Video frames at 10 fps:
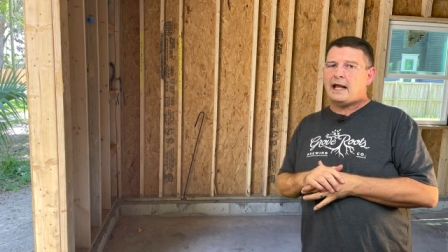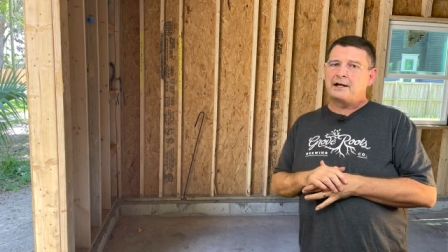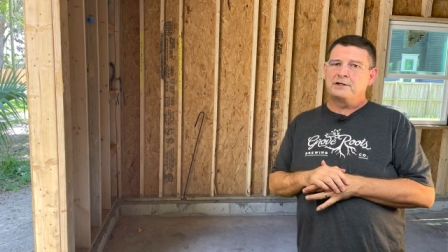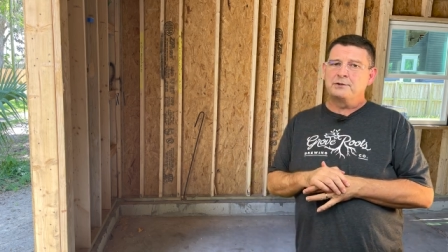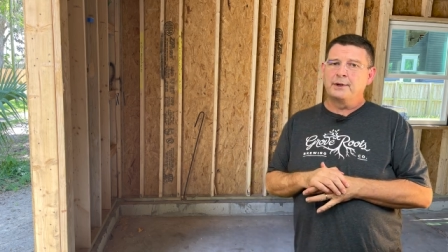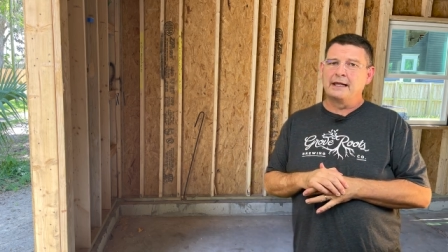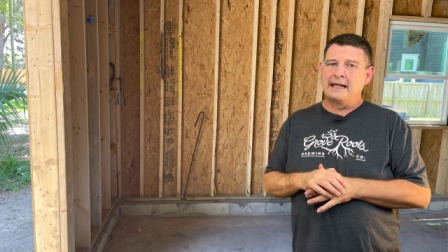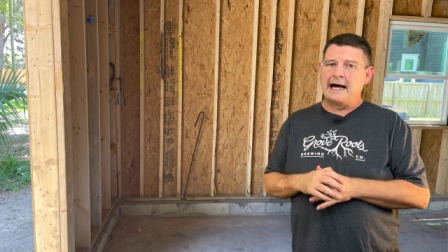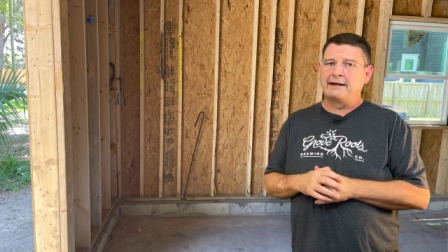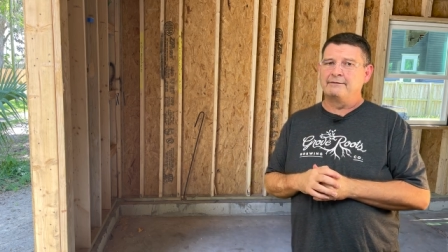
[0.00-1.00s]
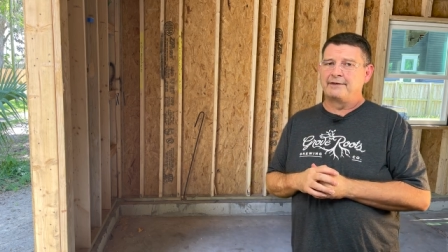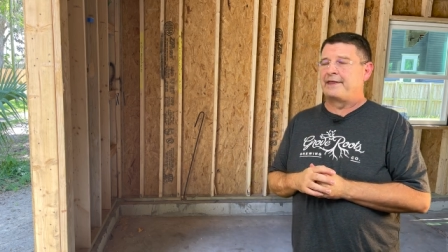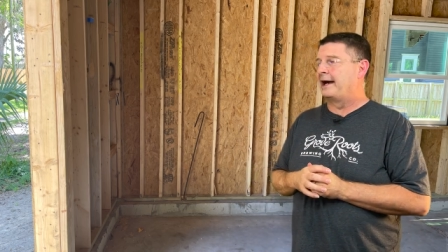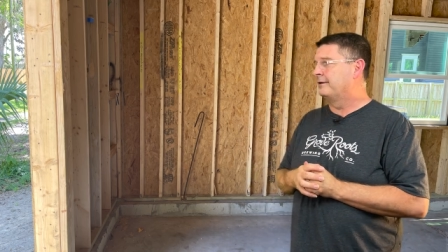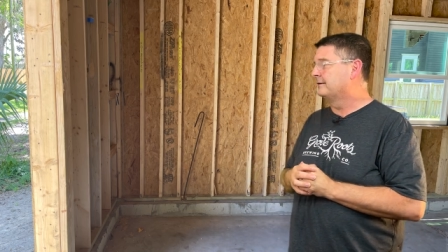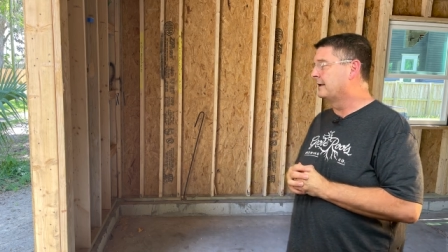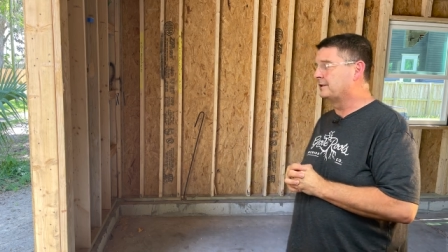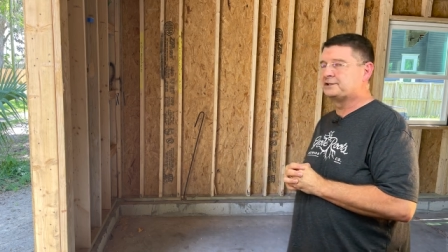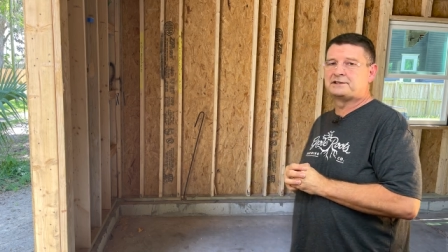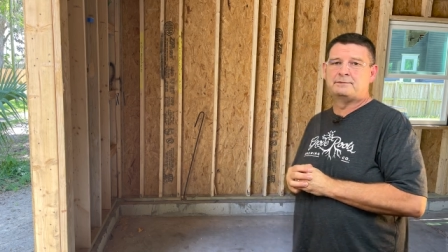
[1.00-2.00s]
I could do a lot with that,
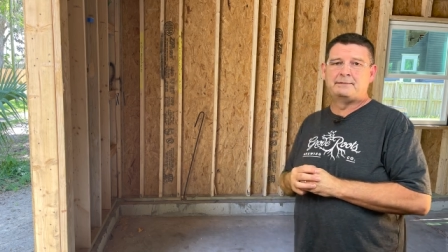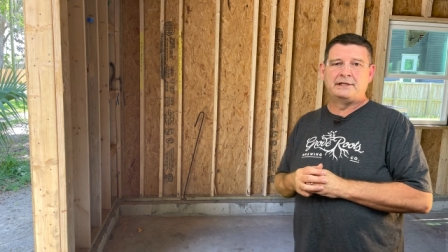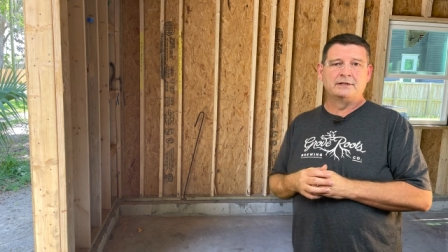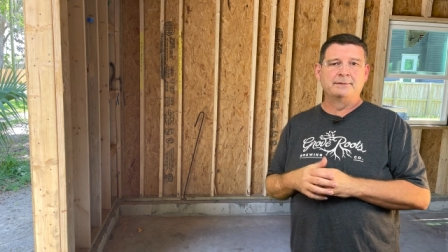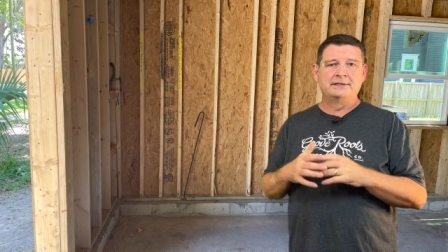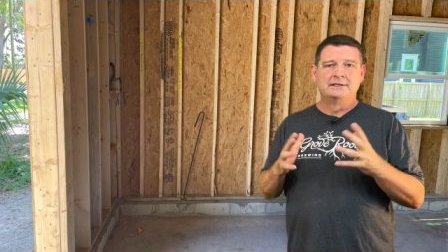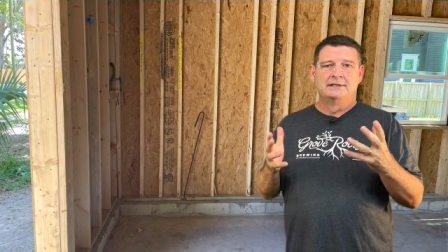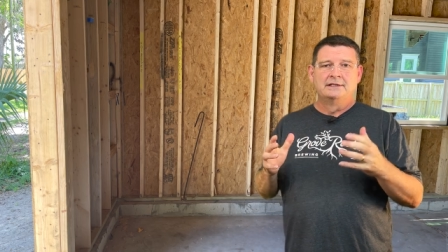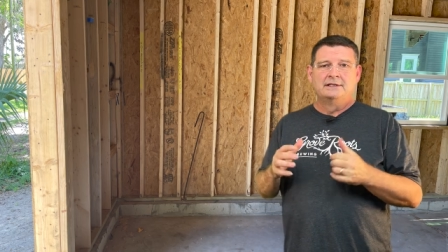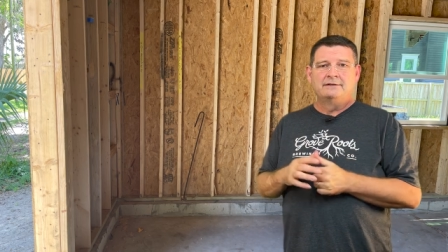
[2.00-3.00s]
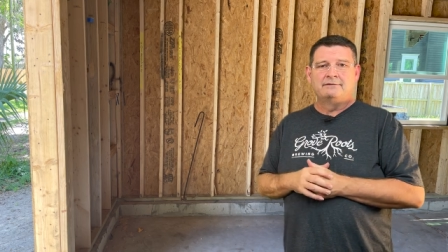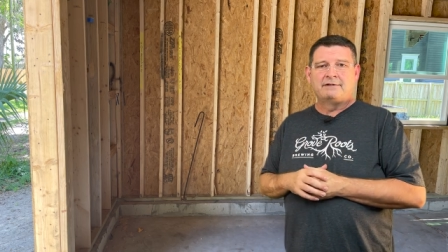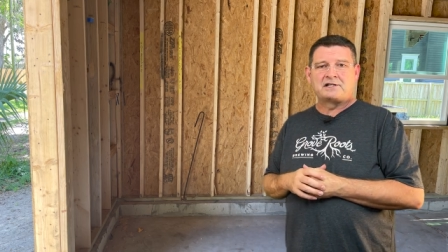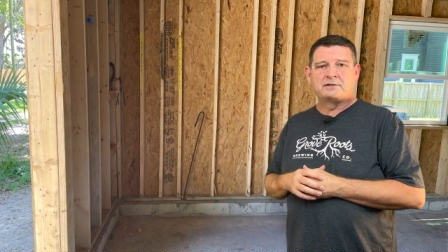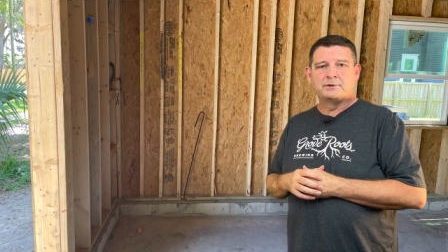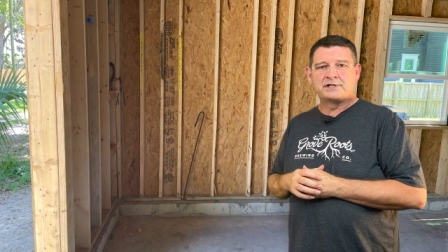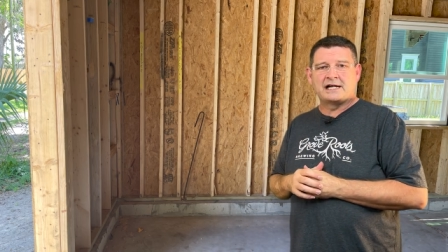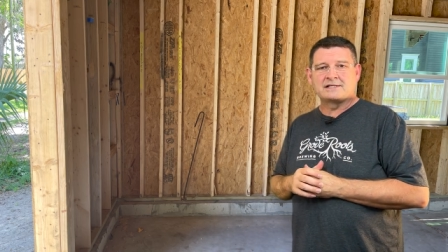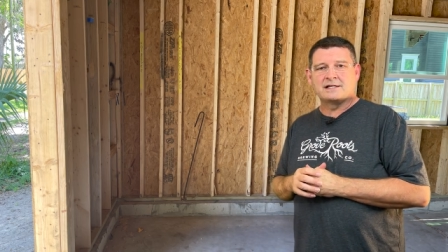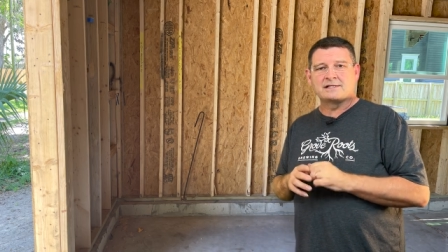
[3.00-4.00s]
not just in beer, but vegetables,
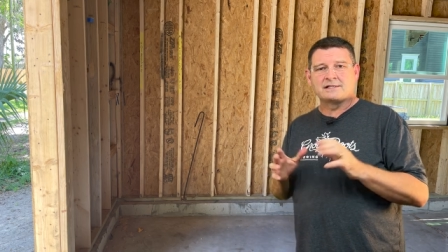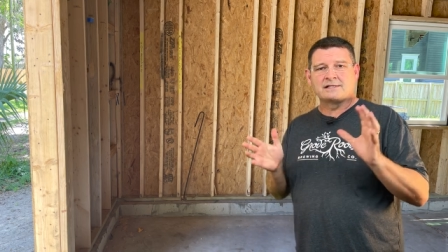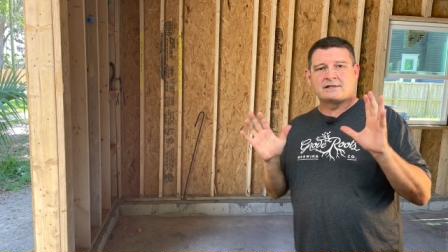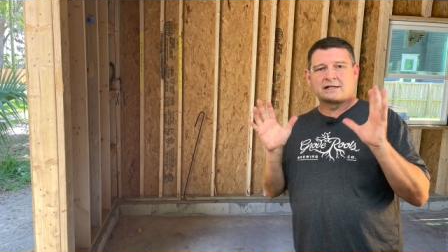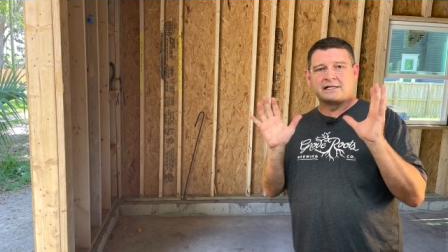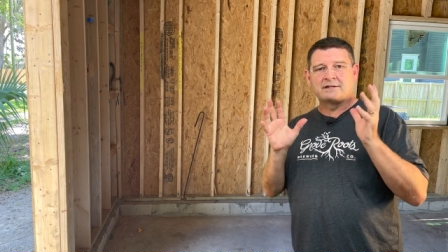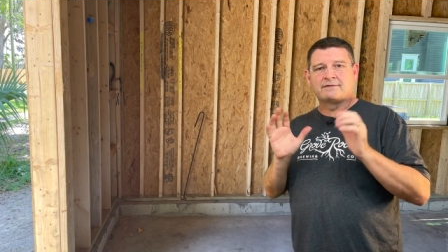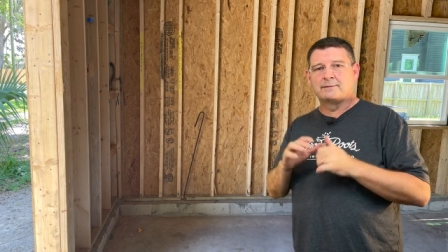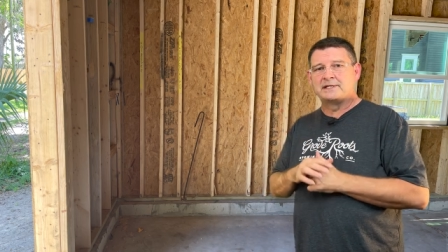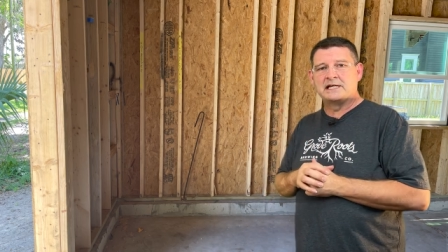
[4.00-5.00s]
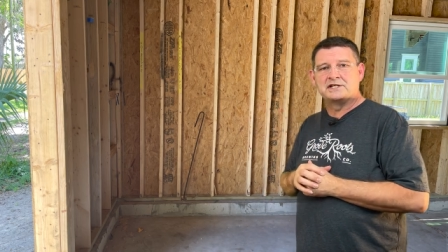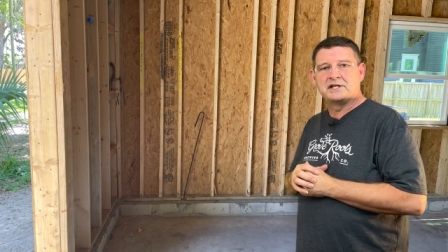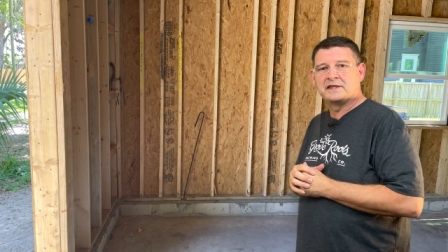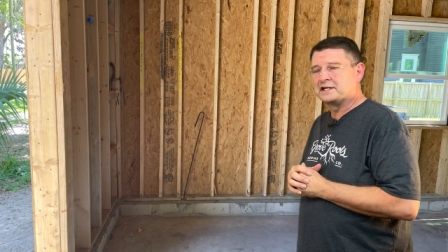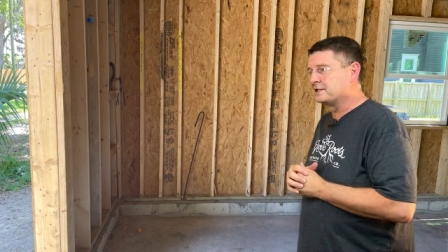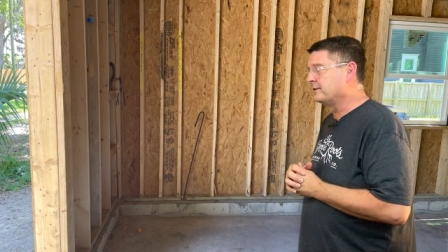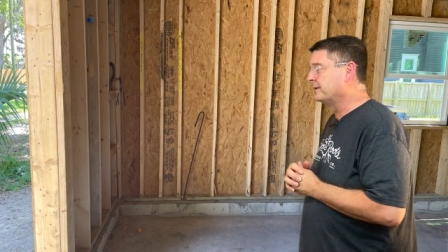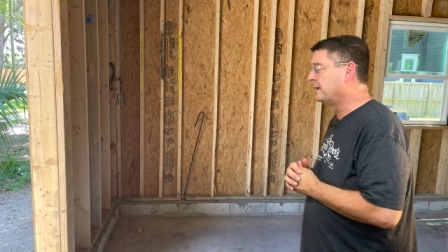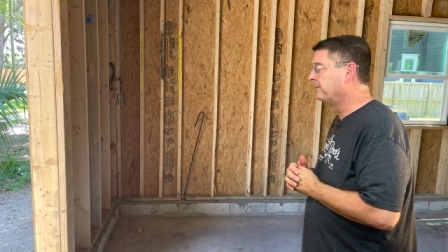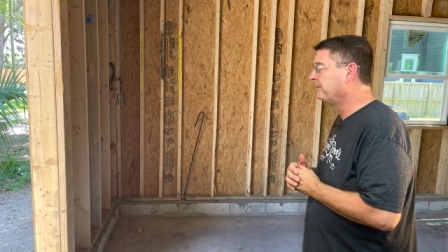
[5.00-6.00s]
hot sauces, all kinds of fermentation things
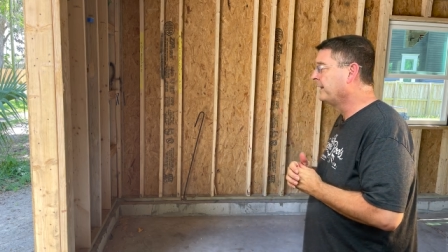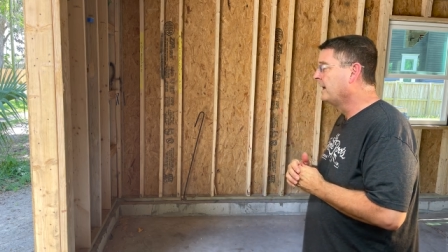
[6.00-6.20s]
going on.